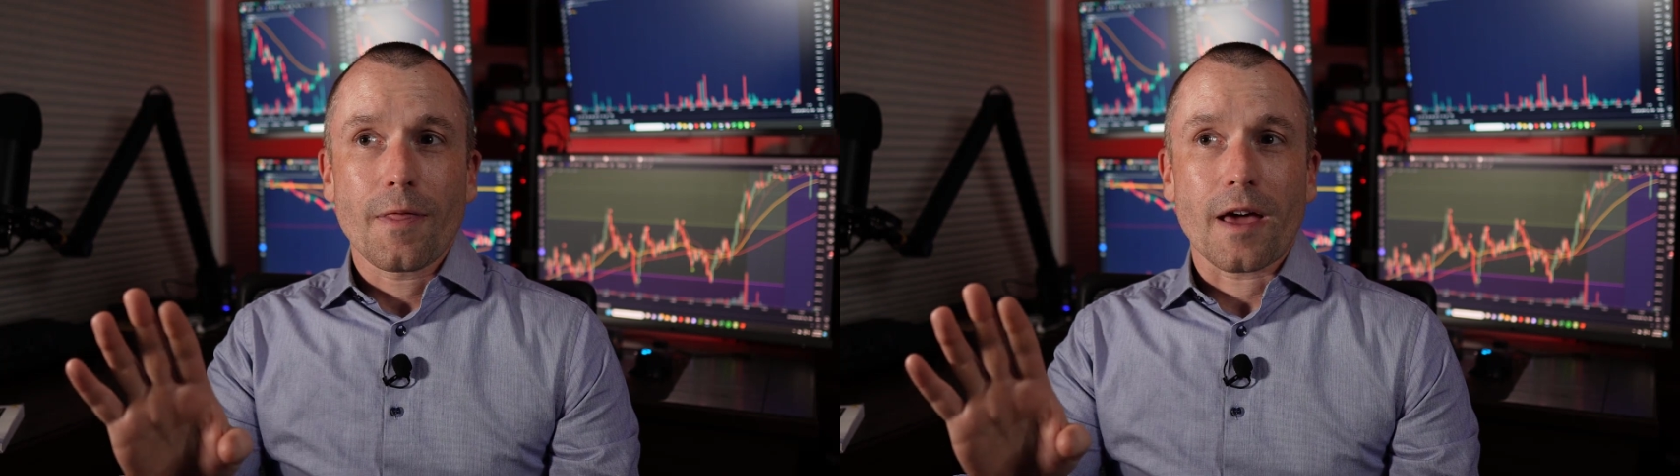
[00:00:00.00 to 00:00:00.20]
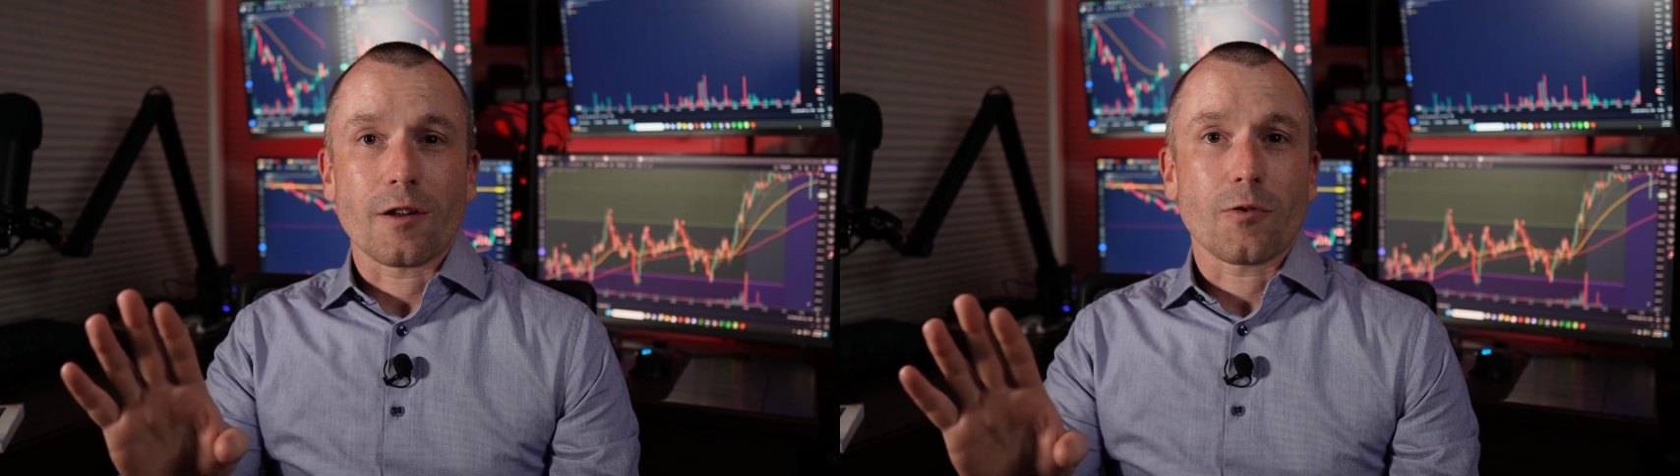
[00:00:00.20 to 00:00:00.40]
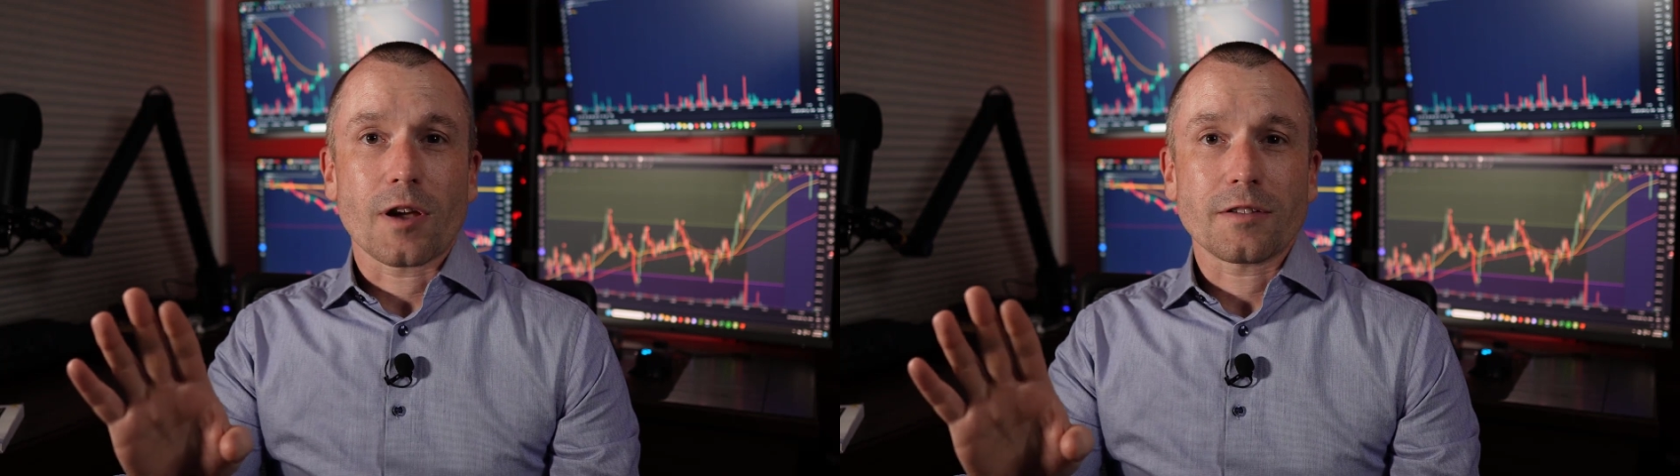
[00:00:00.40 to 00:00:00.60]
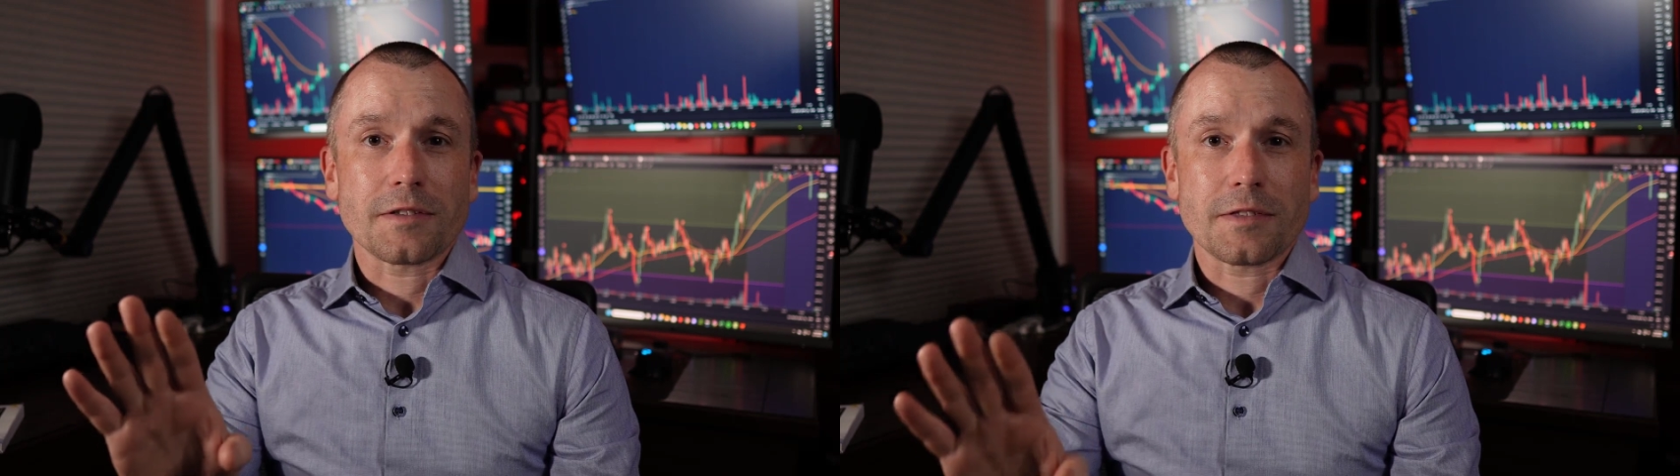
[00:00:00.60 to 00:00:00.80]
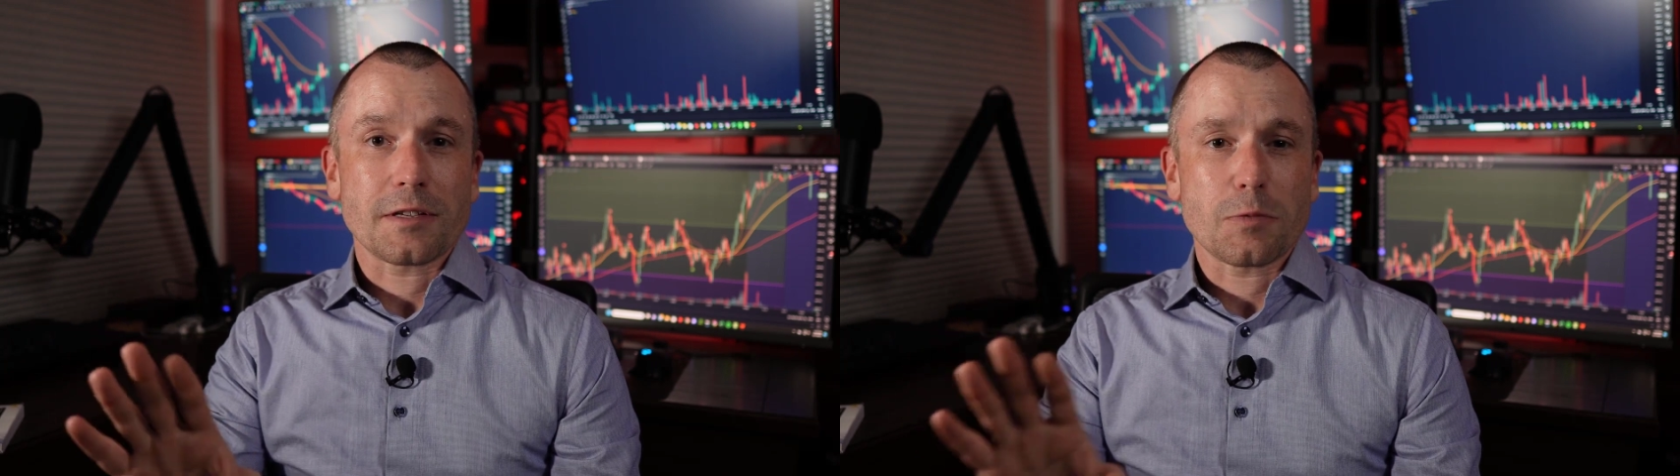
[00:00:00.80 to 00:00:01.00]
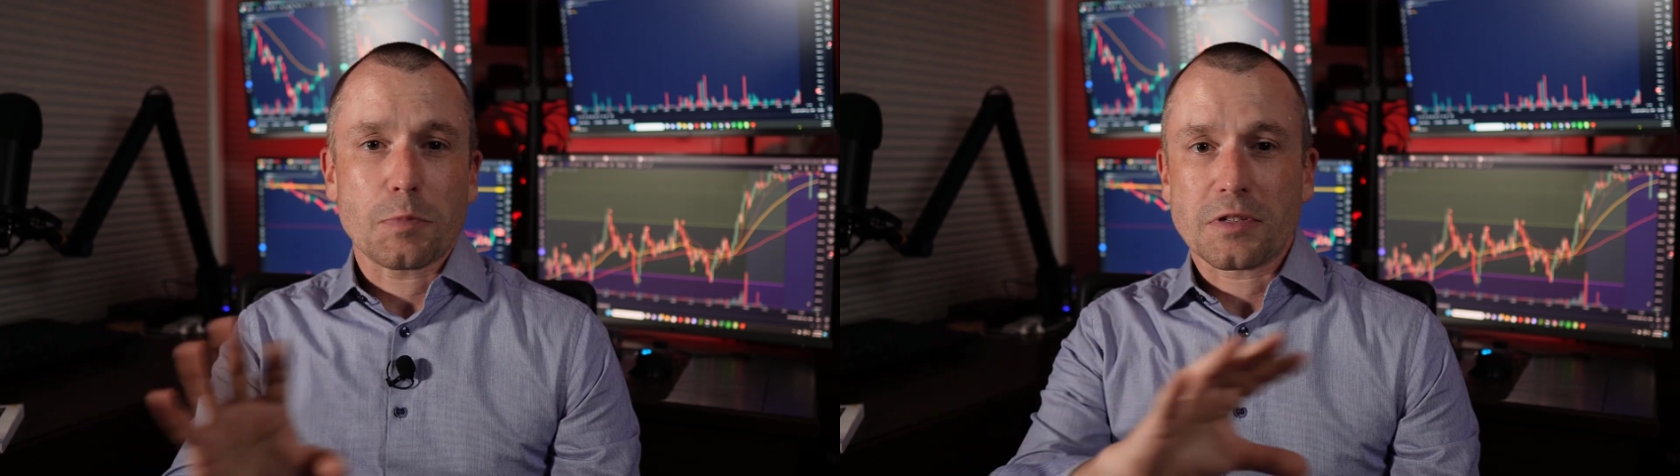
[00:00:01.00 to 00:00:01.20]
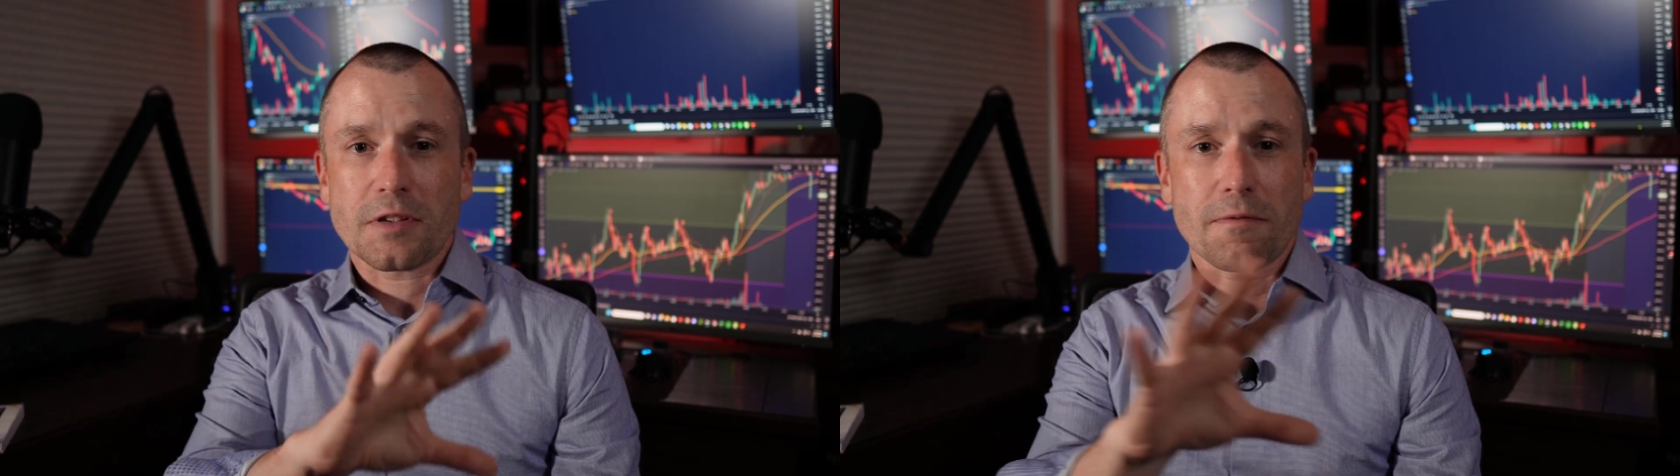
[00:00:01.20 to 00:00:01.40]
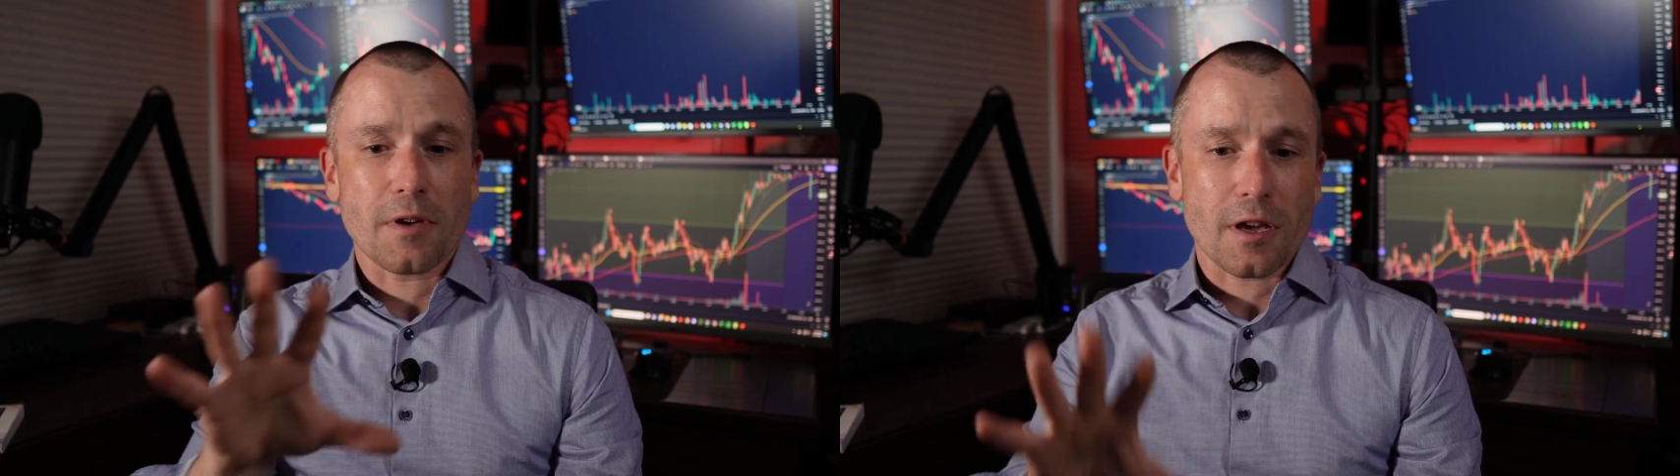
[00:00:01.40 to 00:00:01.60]
that addresses this
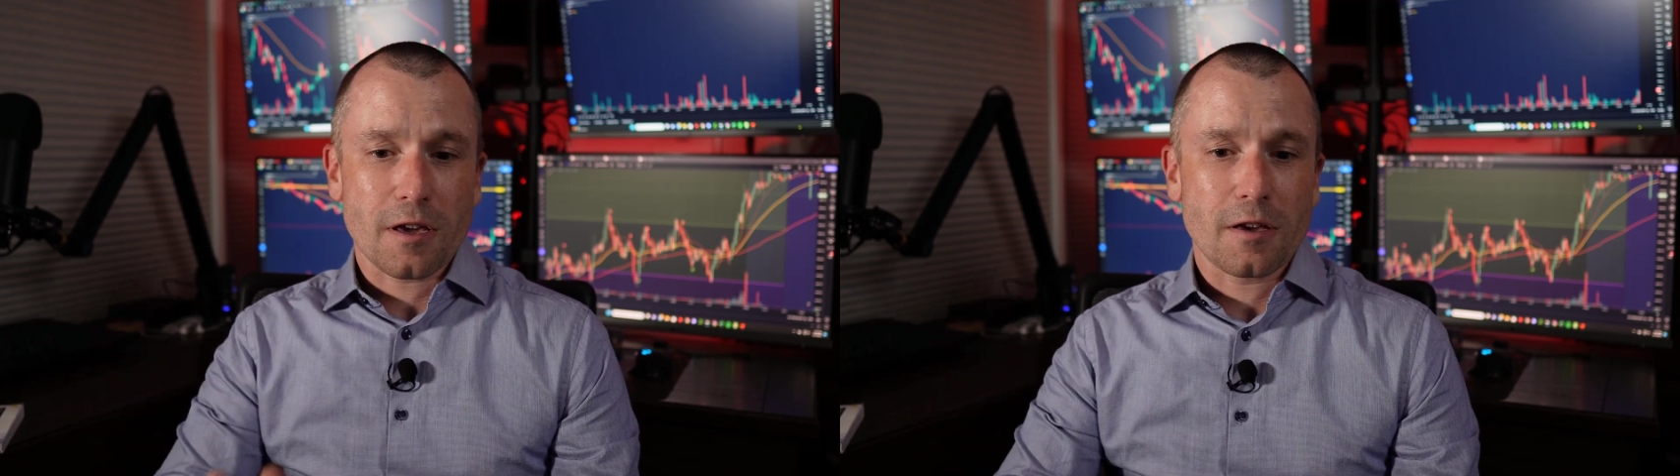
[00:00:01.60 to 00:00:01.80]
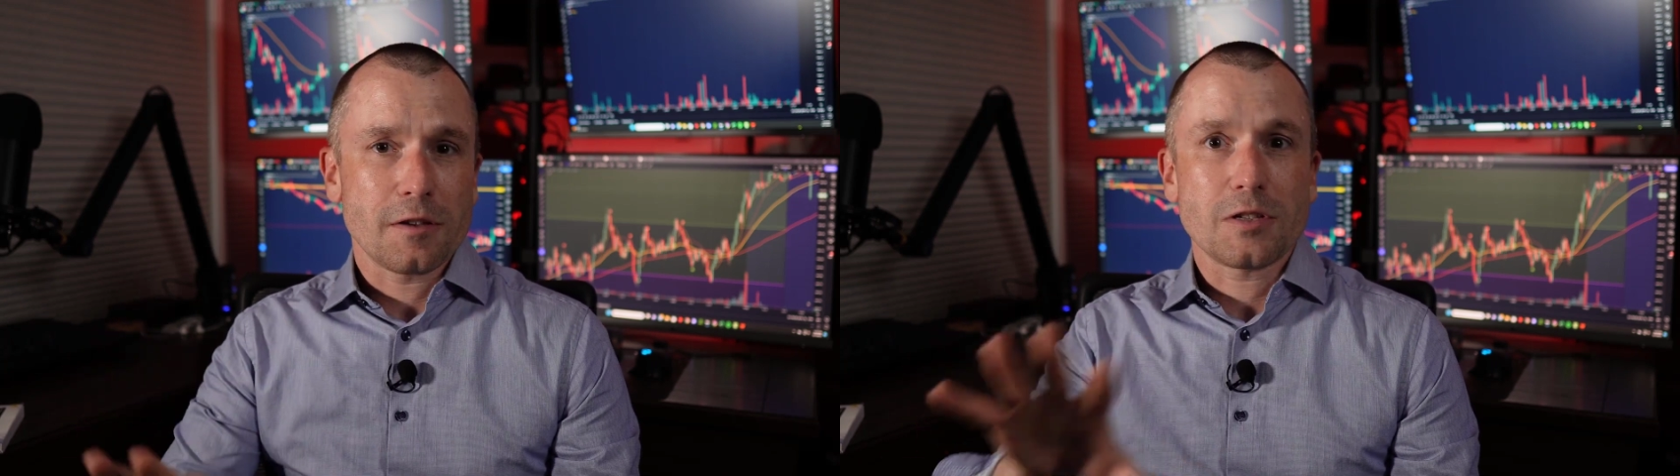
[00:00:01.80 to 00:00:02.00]
specific